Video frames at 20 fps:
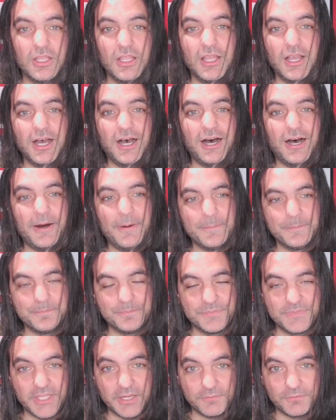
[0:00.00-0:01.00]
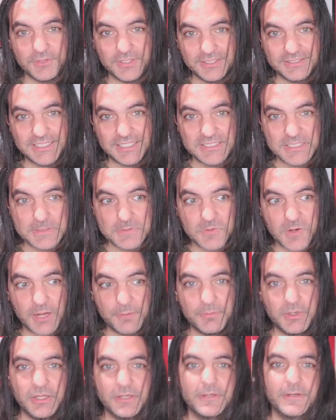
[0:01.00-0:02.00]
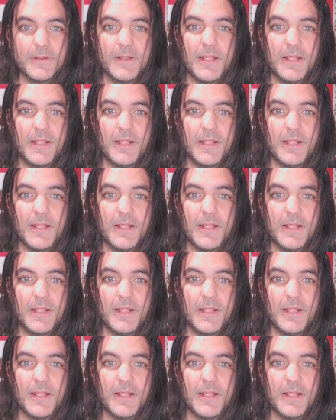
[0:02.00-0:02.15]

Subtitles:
Definitely hit that subscribe button.